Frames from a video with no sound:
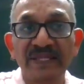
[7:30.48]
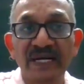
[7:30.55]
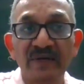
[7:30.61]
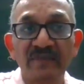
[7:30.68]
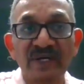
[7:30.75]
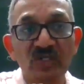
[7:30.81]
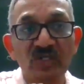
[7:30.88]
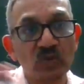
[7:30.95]

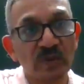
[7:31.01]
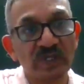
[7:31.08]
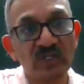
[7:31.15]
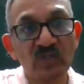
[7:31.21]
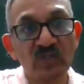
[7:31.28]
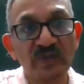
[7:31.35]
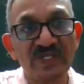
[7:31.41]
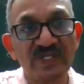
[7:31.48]
that when so
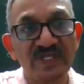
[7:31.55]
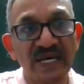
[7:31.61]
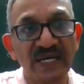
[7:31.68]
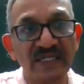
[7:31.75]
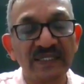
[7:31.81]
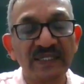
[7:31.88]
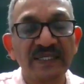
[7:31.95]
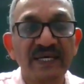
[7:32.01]
and so is
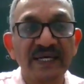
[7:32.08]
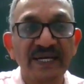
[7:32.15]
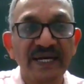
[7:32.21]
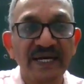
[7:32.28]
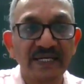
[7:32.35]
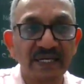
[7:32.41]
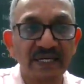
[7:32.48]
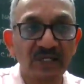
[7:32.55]
done,
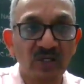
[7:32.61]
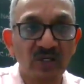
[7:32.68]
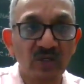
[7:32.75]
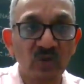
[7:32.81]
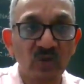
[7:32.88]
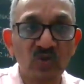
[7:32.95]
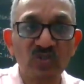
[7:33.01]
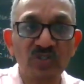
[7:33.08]
it
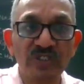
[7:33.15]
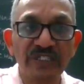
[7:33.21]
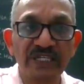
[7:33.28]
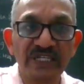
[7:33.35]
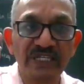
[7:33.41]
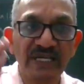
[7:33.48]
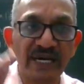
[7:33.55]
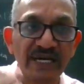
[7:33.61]
undergoes
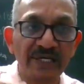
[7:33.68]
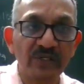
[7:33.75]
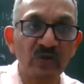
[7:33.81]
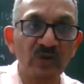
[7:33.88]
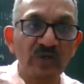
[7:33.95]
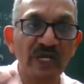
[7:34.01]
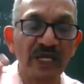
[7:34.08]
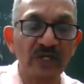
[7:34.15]

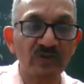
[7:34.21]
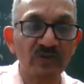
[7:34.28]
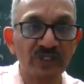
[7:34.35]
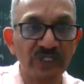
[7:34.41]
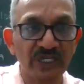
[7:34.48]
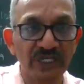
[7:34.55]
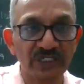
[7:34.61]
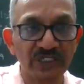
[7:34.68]

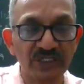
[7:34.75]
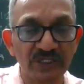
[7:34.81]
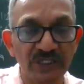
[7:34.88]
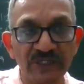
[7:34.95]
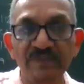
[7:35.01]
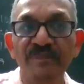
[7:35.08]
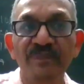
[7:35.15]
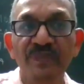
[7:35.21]

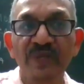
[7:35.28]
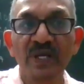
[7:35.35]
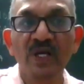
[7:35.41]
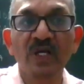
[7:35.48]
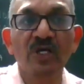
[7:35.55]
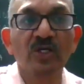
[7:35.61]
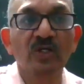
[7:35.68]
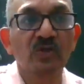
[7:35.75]
dehydrohalogenation
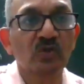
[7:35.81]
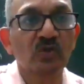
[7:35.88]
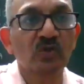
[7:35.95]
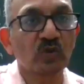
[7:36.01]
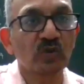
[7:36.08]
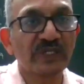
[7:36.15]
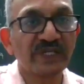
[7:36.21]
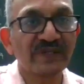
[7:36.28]

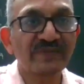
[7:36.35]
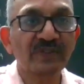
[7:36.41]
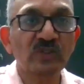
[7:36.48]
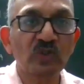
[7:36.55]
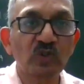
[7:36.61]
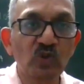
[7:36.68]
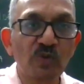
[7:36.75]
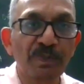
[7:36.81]
to give
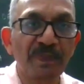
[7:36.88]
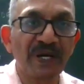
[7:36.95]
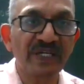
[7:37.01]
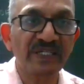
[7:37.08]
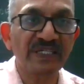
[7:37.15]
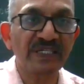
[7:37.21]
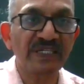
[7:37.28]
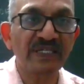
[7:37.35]

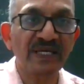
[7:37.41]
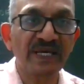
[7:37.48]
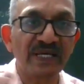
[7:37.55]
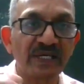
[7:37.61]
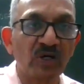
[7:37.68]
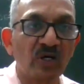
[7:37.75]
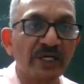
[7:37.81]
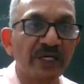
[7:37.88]
2-pentene
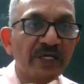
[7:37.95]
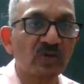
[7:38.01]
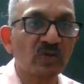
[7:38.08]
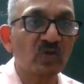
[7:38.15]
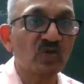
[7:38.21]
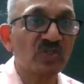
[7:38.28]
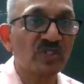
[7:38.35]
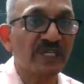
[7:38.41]
according
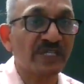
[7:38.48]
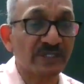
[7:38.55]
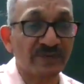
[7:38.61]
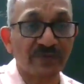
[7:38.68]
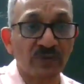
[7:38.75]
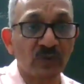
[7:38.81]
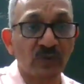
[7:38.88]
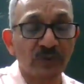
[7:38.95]
to
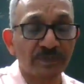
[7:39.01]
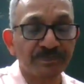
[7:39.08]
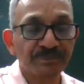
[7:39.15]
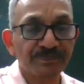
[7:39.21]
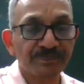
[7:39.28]
Sazov rule.